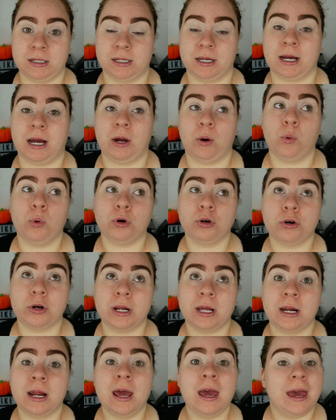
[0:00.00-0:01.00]
I ordered
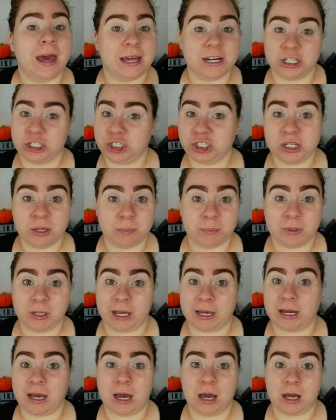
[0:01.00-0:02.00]
it and it shipped
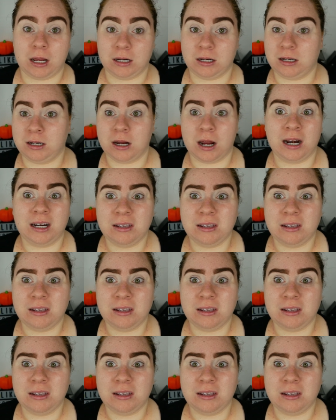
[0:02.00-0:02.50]
not